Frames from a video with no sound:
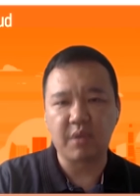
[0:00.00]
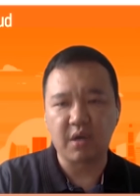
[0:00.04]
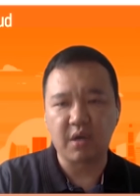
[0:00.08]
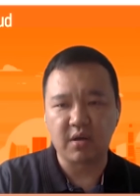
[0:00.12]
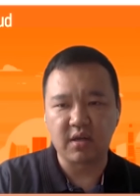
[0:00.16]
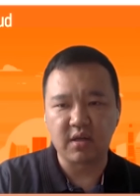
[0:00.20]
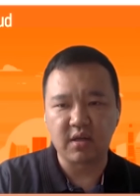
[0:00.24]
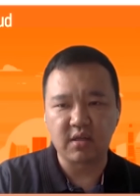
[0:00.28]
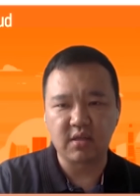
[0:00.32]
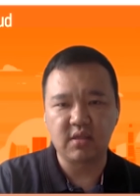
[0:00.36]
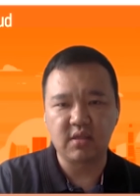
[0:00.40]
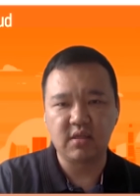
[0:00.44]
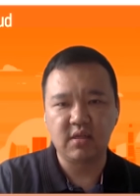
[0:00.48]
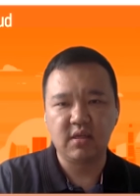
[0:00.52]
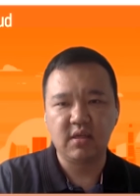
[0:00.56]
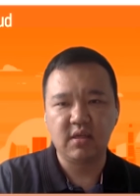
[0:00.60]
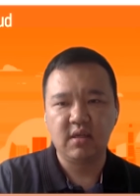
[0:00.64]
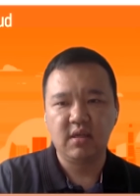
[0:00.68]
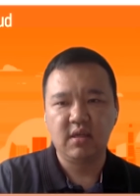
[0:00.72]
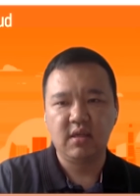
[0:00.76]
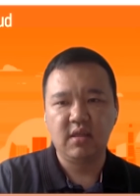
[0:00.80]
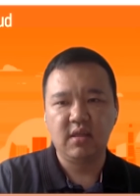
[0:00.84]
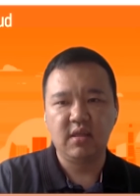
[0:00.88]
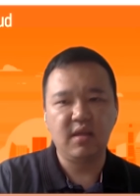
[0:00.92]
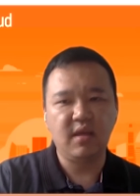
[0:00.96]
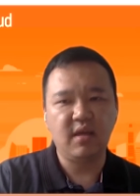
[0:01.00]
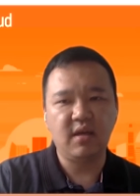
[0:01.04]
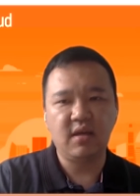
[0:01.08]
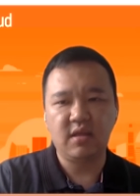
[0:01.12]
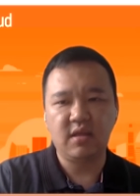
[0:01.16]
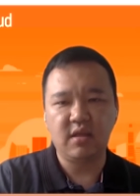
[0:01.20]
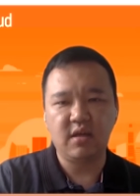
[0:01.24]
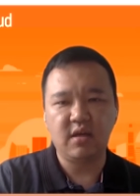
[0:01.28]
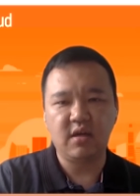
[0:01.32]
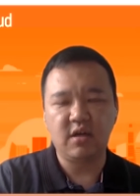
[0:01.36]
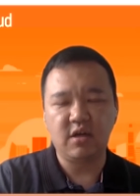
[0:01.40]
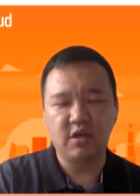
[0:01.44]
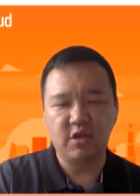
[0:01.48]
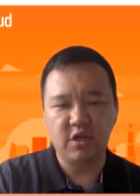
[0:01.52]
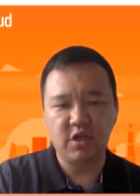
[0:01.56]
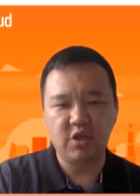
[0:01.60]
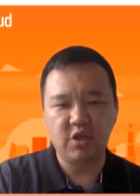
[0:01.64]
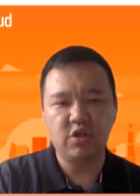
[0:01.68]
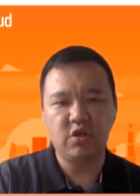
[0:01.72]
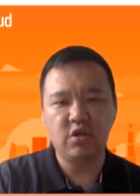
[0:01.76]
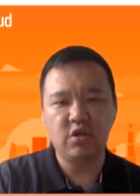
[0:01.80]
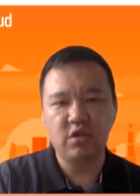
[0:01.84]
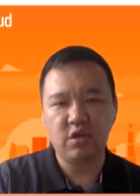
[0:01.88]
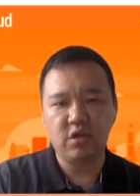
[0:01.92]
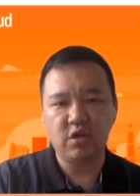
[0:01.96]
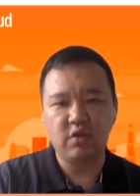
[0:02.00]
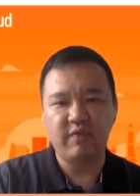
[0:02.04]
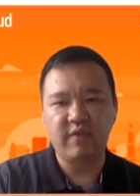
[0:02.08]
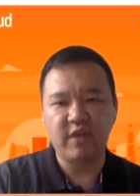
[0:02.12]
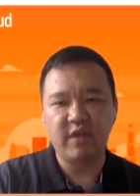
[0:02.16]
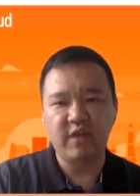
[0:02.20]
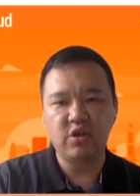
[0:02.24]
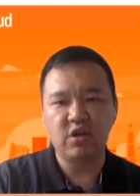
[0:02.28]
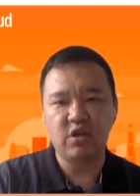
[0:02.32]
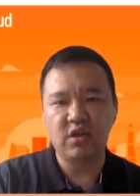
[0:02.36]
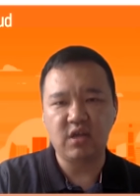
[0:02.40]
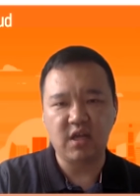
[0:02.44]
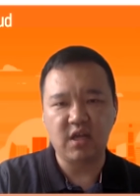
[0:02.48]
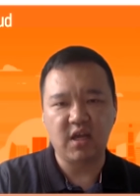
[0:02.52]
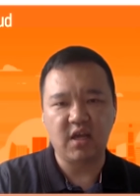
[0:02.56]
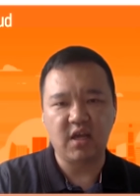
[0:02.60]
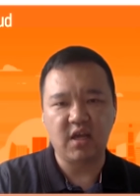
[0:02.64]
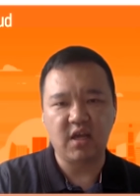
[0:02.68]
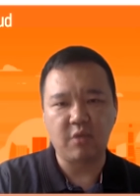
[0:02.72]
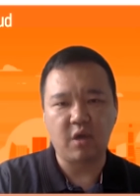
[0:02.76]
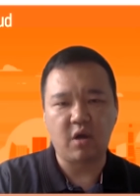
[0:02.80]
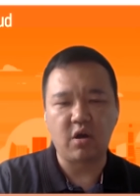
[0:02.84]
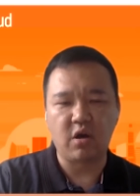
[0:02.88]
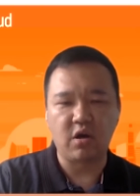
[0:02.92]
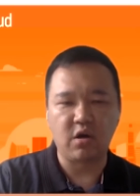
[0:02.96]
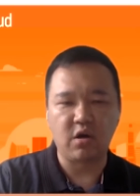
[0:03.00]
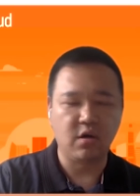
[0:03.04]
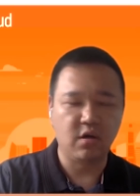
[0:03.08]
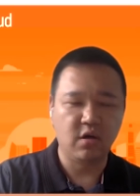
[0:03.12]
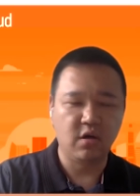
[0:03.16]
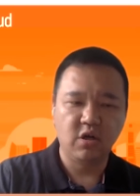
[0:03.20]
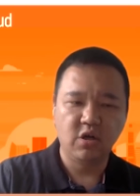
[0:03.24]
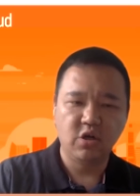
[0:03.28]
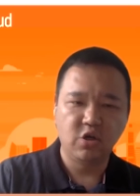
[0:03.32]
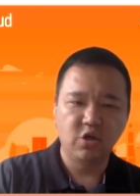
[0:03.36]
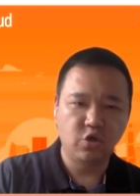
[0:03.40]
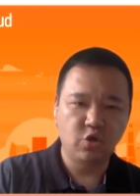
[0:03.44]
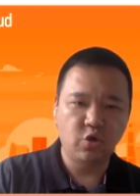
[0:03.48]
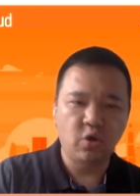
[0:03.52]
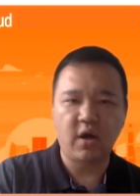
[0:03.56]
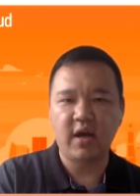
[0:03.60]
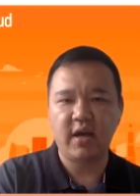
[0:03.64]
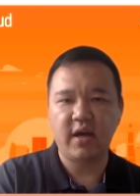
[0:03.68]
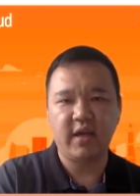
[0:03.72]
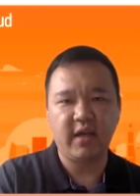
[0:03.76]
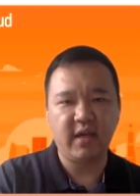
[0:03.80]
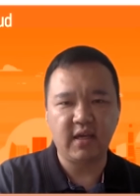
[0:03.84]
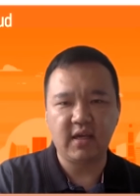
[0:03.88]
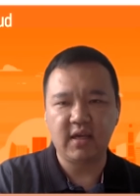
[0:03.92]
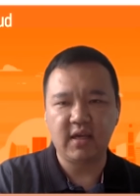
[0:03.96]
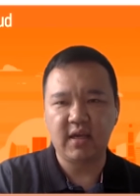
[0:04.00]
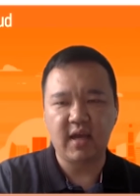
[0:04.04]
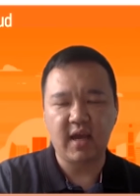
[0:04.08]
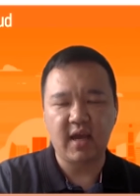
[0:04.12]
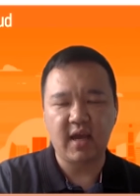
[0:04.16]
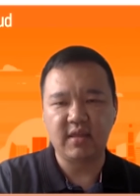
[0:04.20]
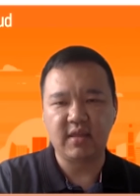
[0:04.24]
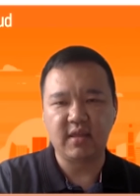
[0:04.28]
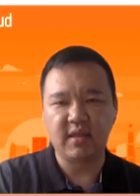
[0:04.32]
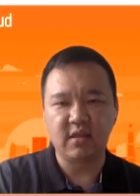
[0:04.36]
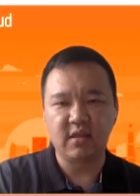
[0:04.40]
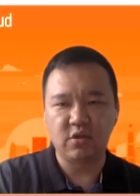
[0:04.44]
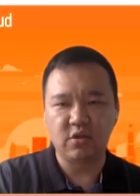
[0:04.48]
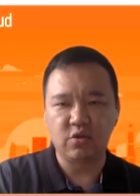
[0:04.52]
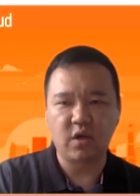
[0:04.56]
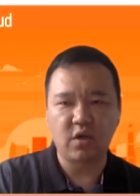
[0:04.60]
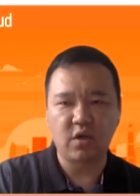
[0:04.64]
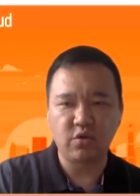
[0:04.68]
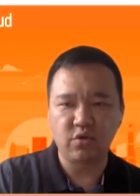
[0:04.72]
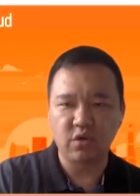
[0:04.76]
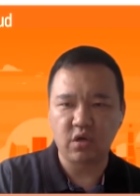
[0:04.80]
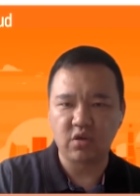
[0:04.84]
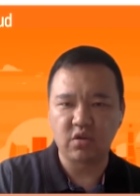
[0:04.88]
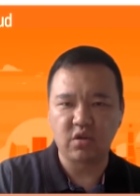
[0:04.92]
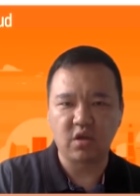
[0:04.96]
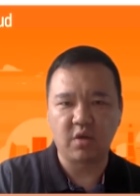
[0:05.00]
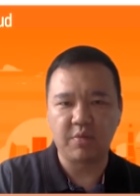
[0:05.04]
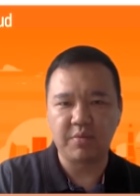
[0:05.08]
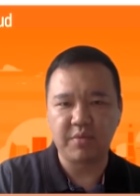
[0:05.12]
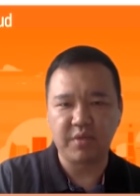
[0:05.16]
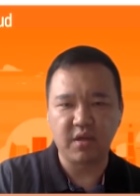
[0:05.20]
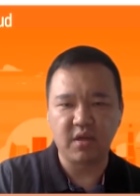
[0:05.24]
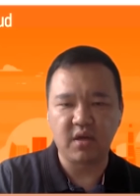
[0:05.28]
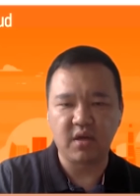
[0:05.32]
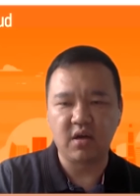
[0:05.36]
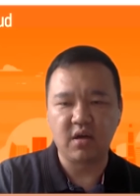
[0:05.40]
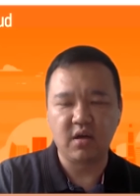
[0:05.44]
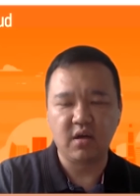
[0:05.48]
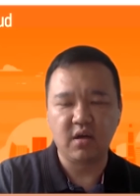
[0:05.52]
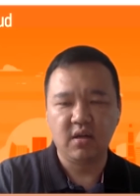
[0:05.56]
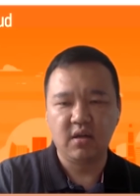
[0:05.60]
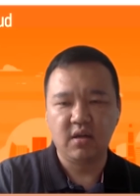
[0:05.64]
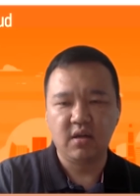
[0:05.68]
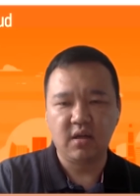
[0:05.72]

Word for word: about it. Their, their digital innovation team are trying and then trying to adopt their